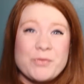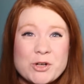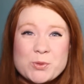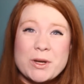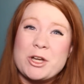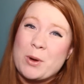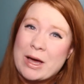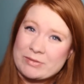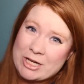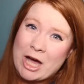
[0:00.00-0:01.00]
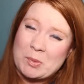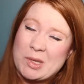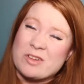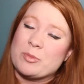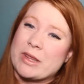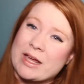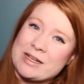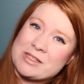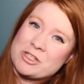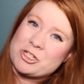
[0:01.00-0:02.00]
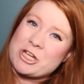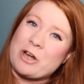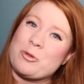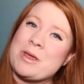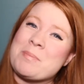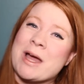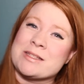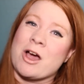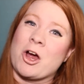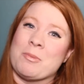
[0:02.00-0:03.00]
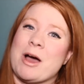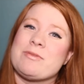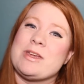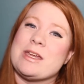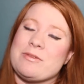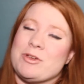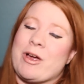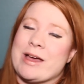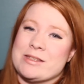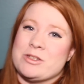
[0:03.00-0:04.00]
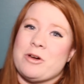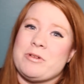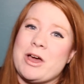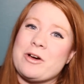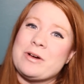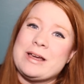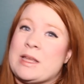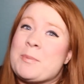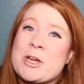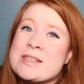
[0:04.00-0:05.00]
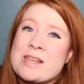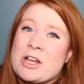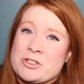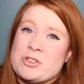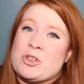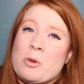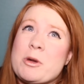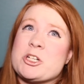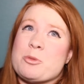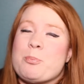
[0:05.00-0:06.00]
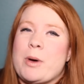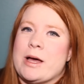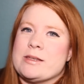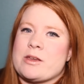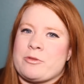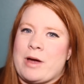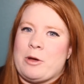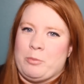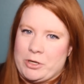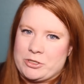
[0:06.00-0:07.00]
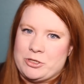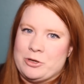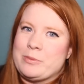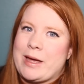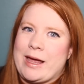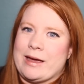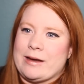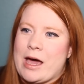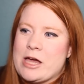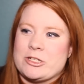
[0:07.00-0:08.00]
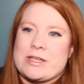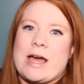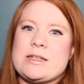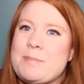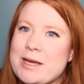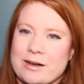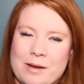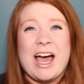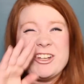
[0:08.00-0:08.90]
The first one I don't have a copy of, but that is Shatter Me by Tahereh Mafi, if you guys don't know. That book has gotten so much buzz around BookTube, and I just had to pick it up.